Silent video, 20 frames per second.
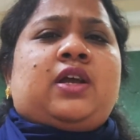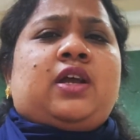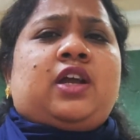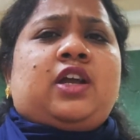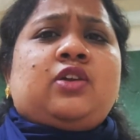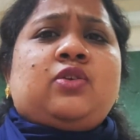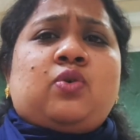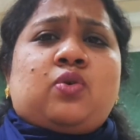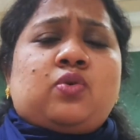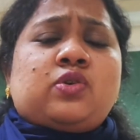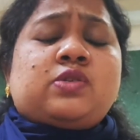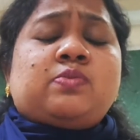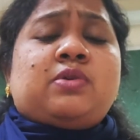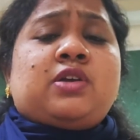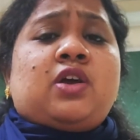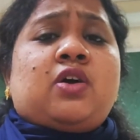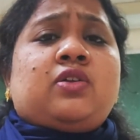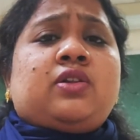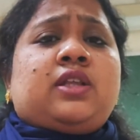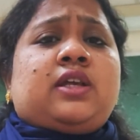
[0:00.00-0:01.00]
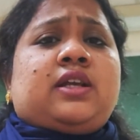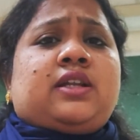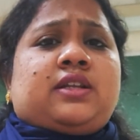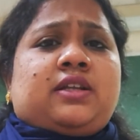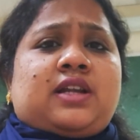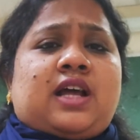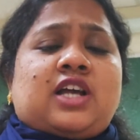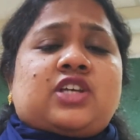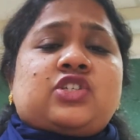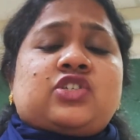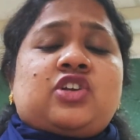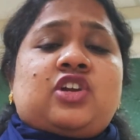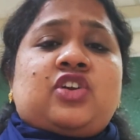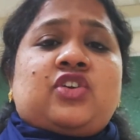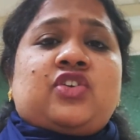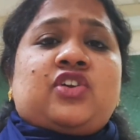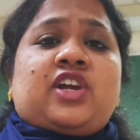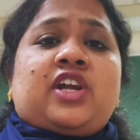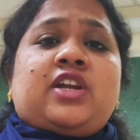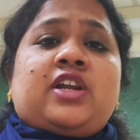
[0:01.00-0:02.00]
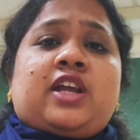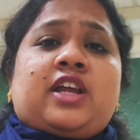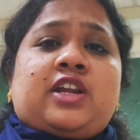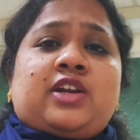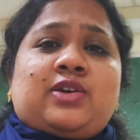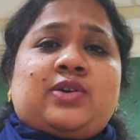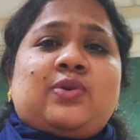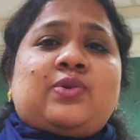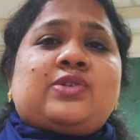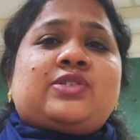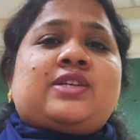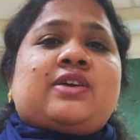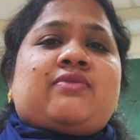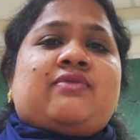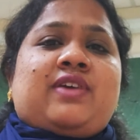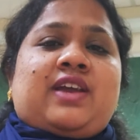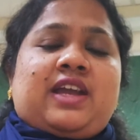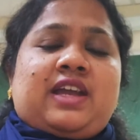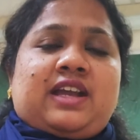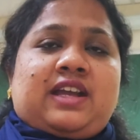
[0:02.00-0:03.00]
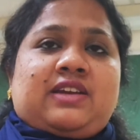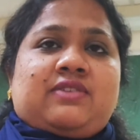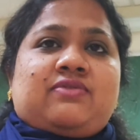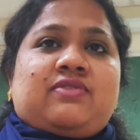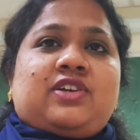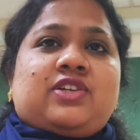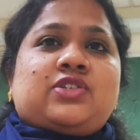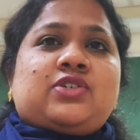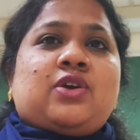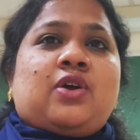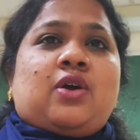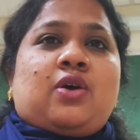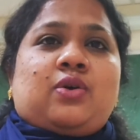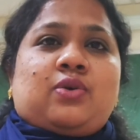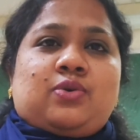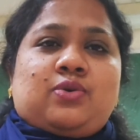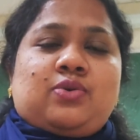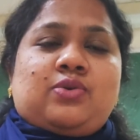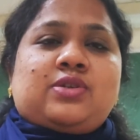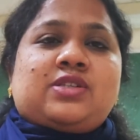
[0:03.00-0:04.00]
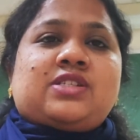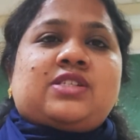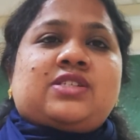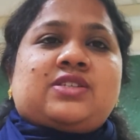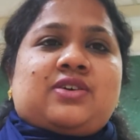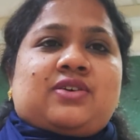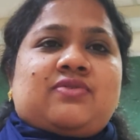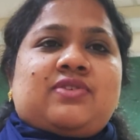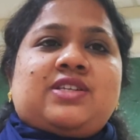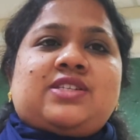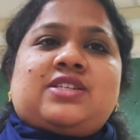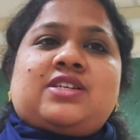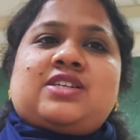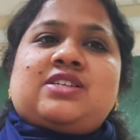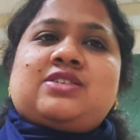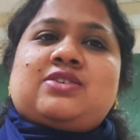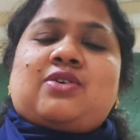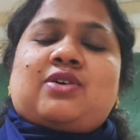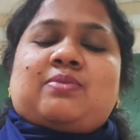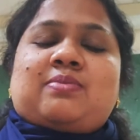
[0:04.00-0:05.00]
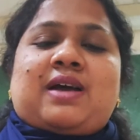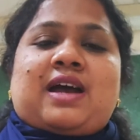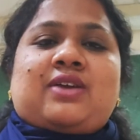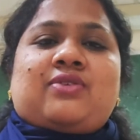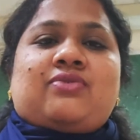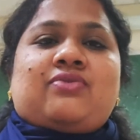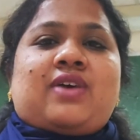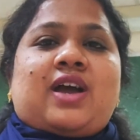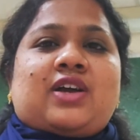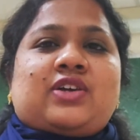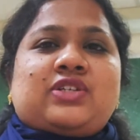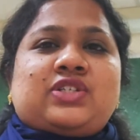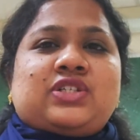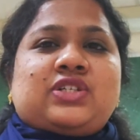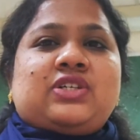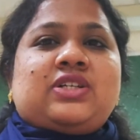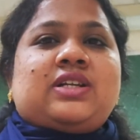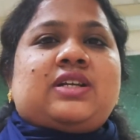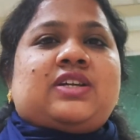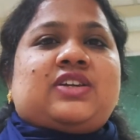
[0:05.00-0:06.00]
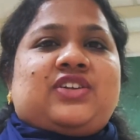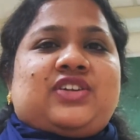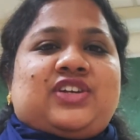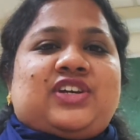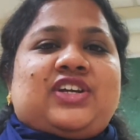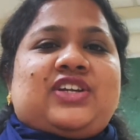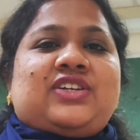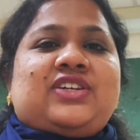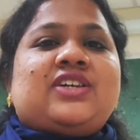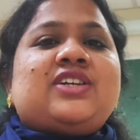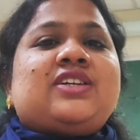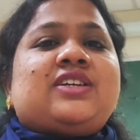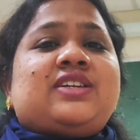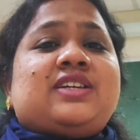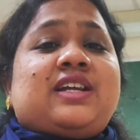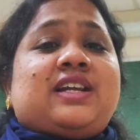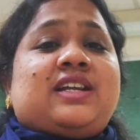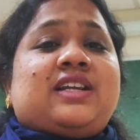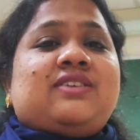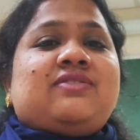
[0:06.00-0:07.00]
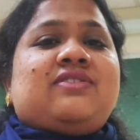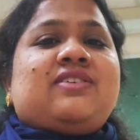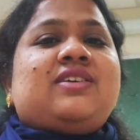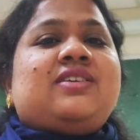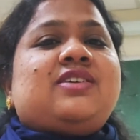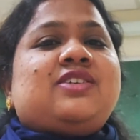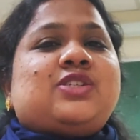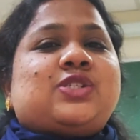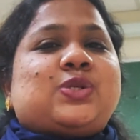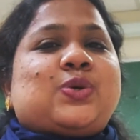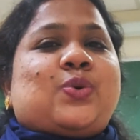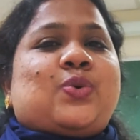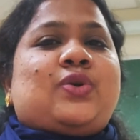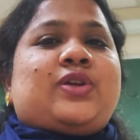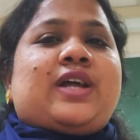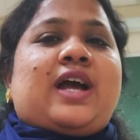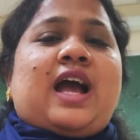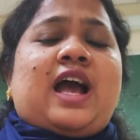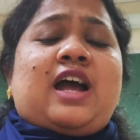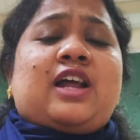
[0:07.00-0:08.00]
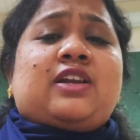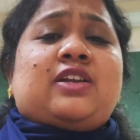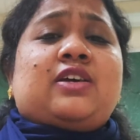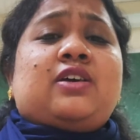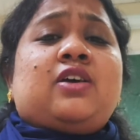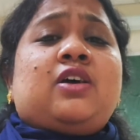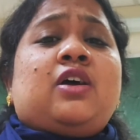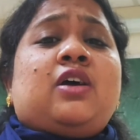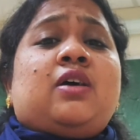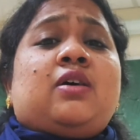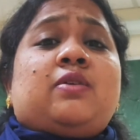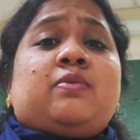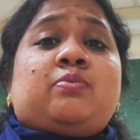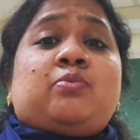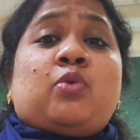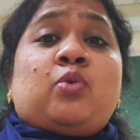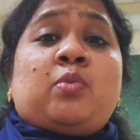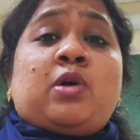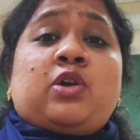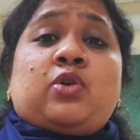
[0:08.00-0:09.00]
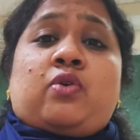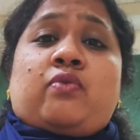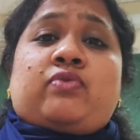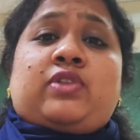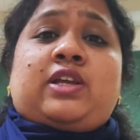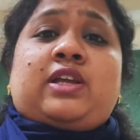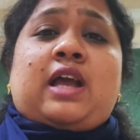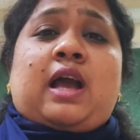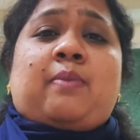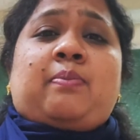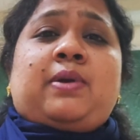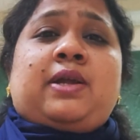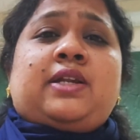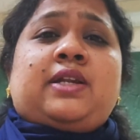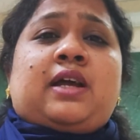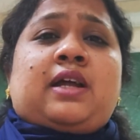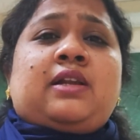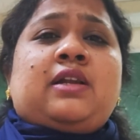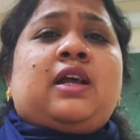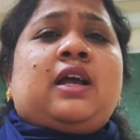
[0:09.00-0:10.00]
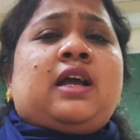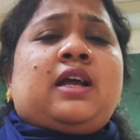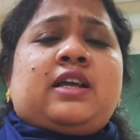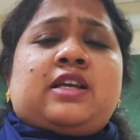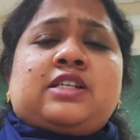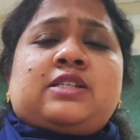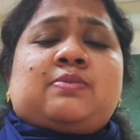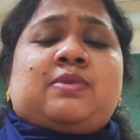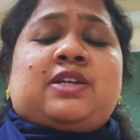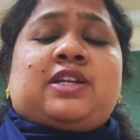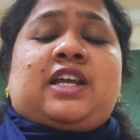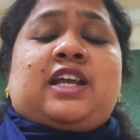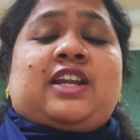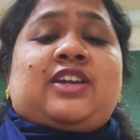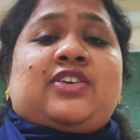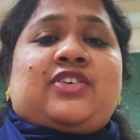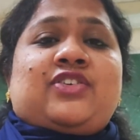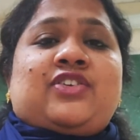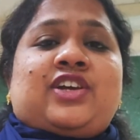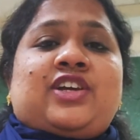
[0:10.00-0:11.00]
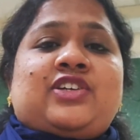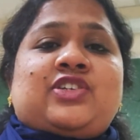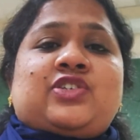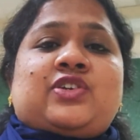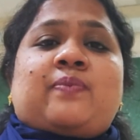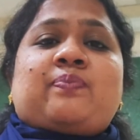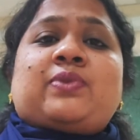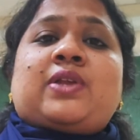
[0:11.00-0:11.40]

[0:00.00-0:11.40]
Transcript: It goes beyond the international trade, includes the way in which goods, services are manufactured, created, delivered, sold, and movement of the capital is being encouraged.